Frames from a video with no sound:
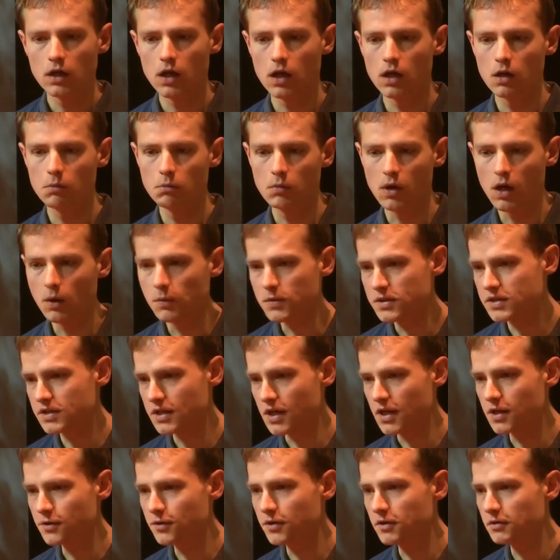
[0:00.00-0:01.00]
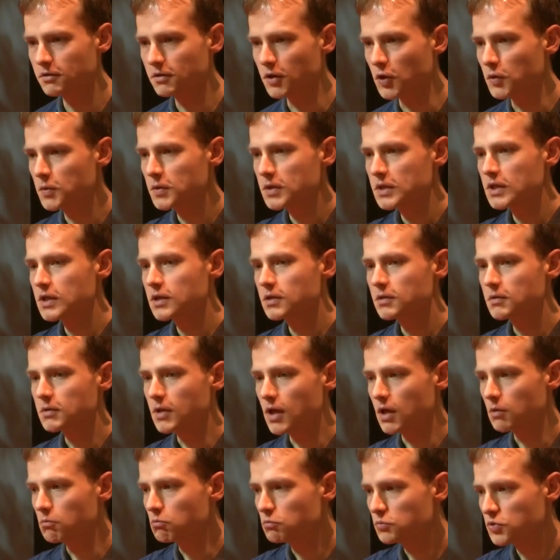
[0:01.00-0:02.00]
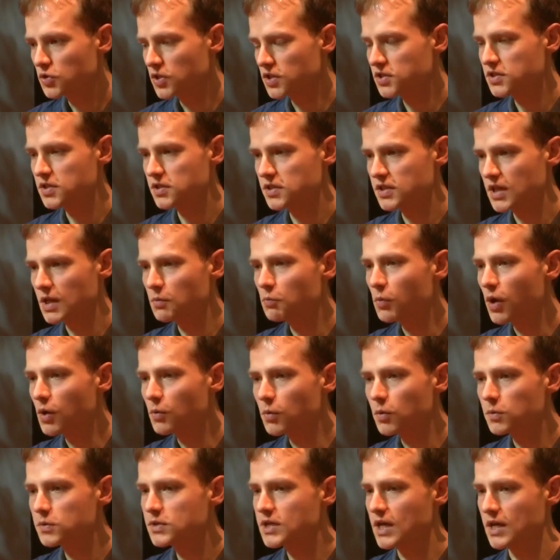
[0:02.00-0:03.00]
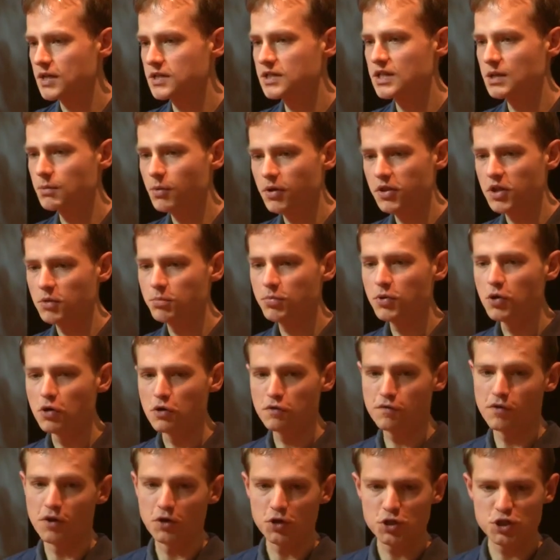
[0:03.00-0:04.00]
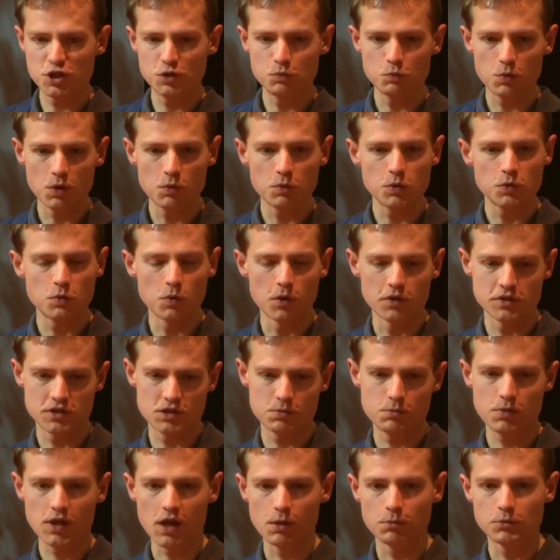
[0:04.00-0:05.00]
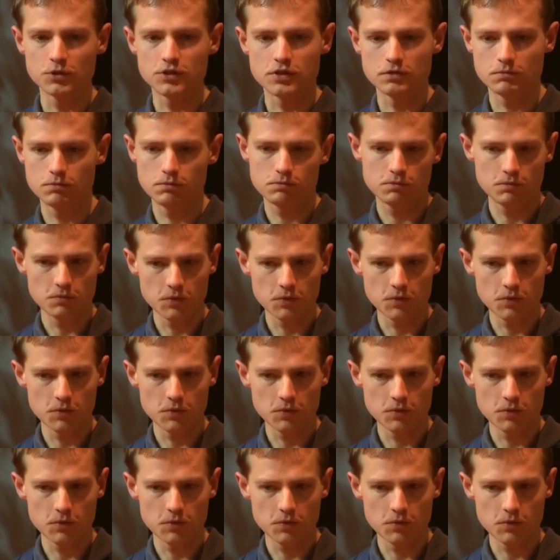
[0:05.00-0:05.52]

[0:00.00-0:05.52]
I would say that, just the same way we would test some other pure function, we would want to be able to,